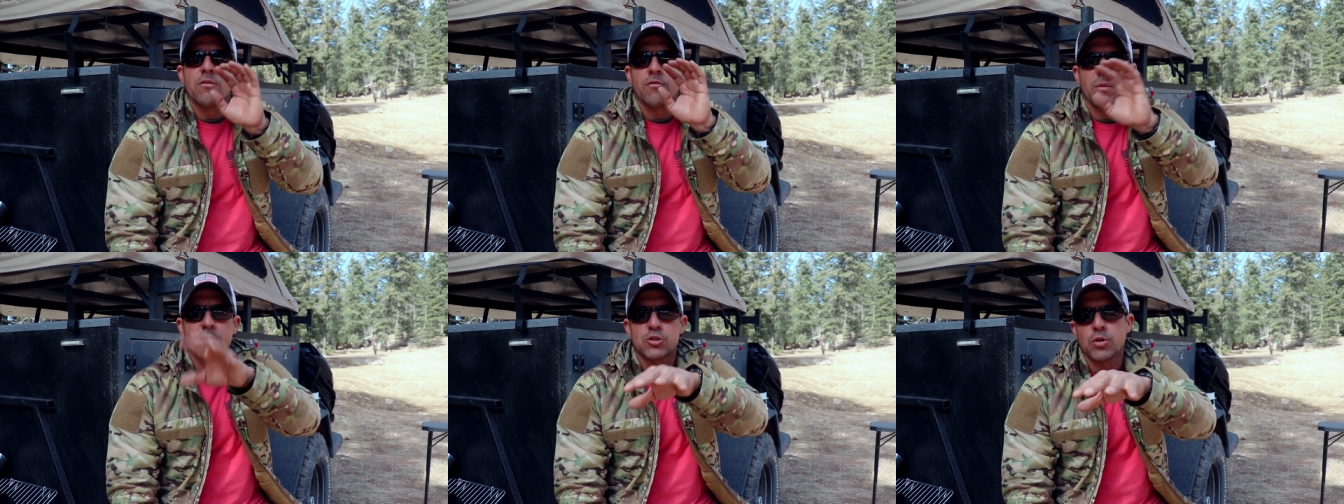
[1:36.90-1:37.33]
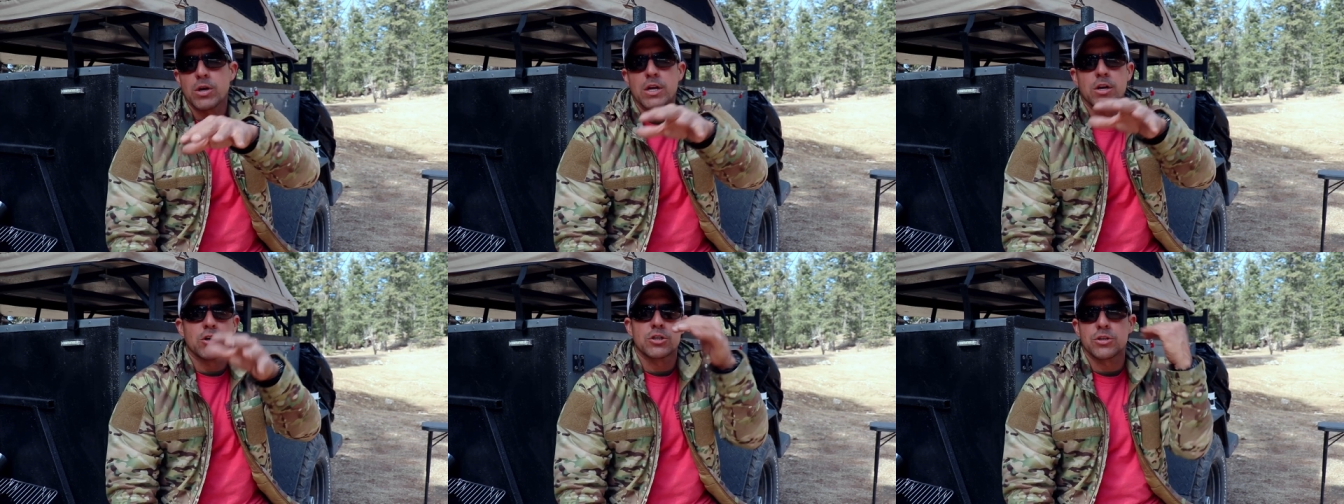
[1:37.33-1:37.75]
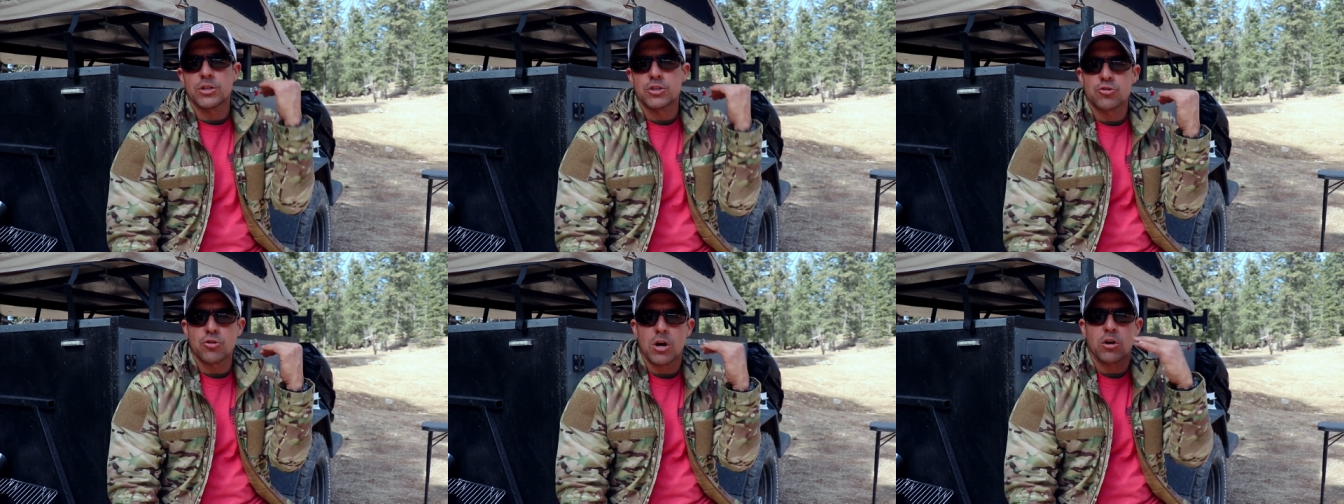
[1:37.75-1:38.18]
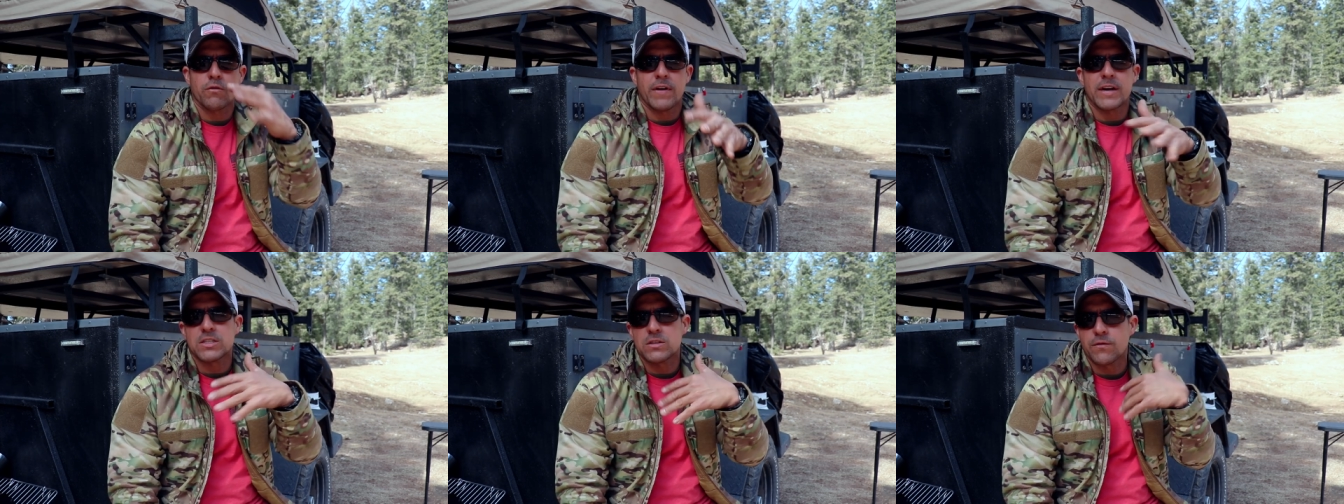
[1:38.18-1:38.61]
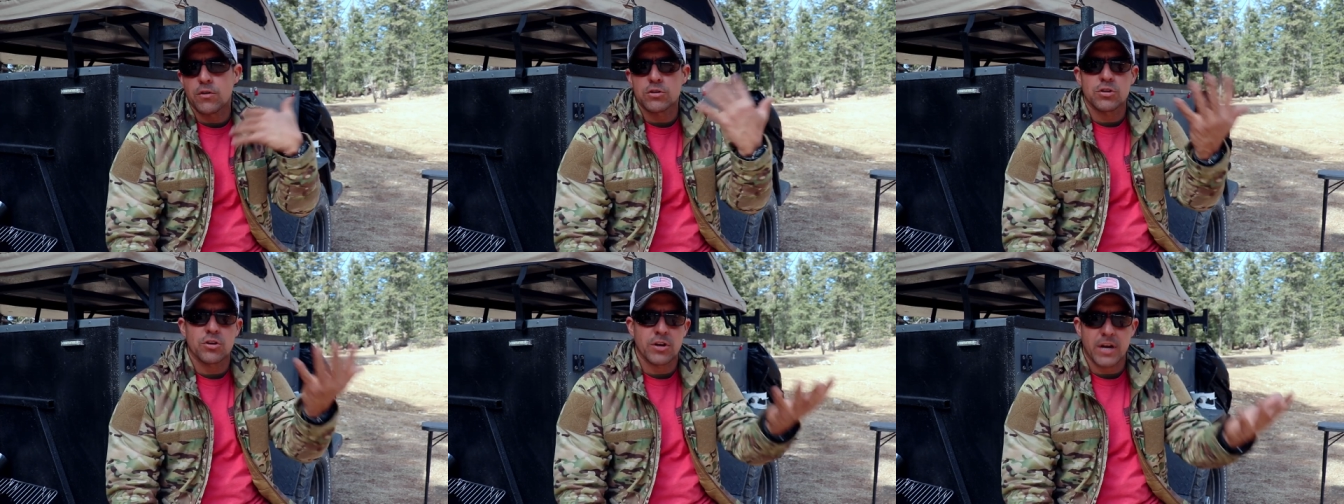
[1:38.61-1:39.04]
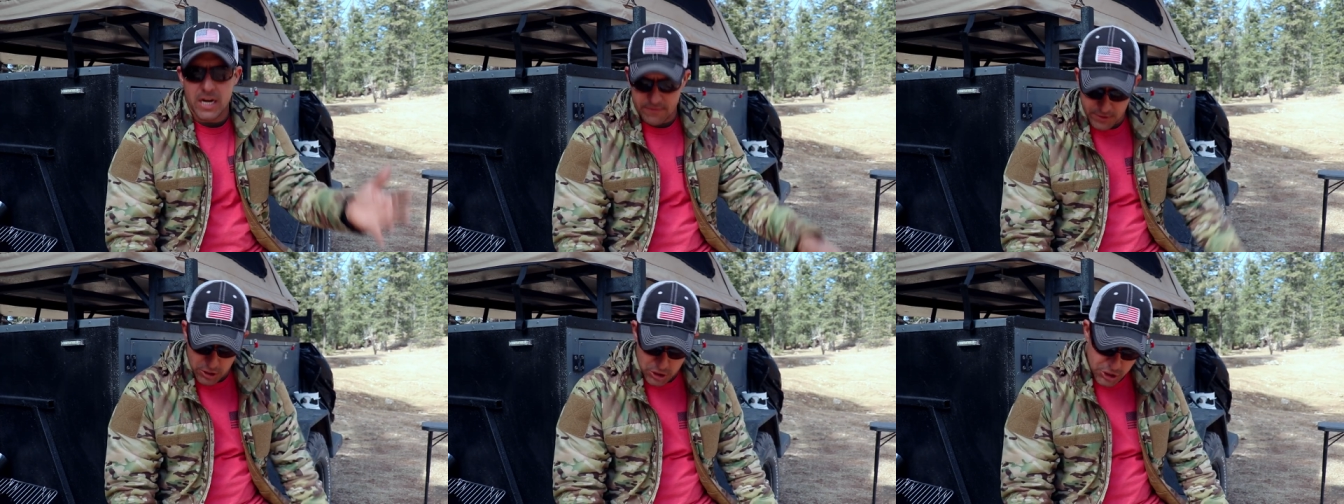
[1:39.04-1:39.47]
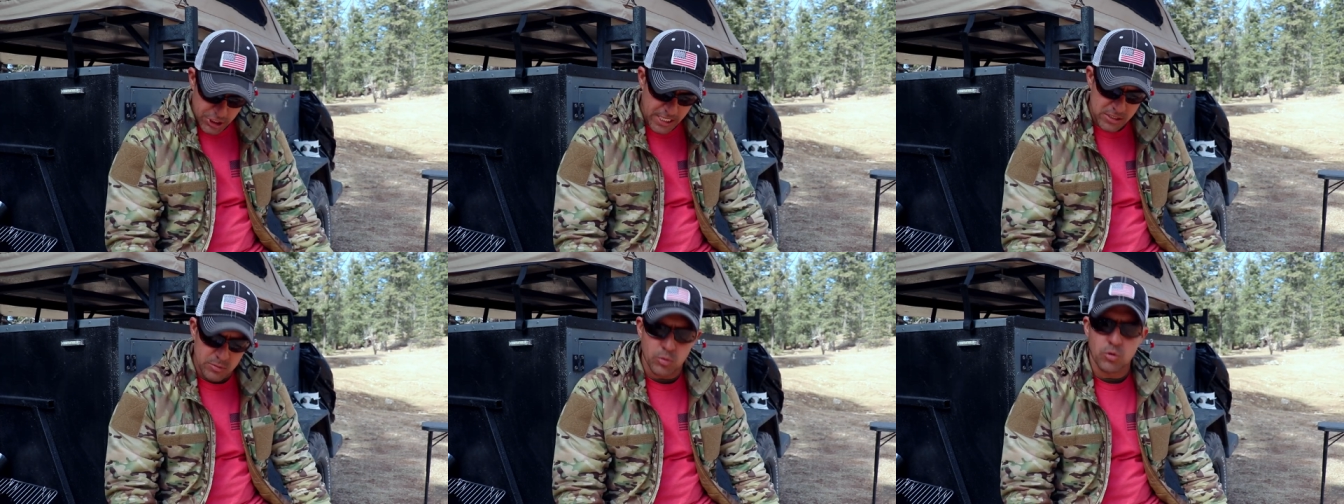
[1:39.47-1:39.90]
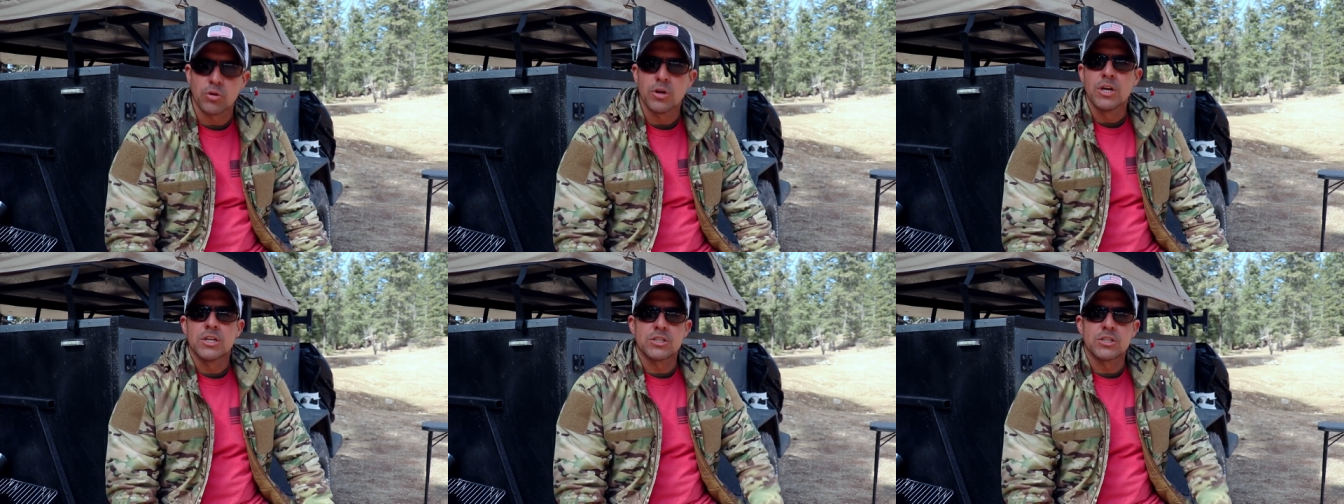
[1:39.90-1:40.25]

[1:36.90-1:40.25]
from the trailer to the truck or vice versa, they're kind of interchangeable.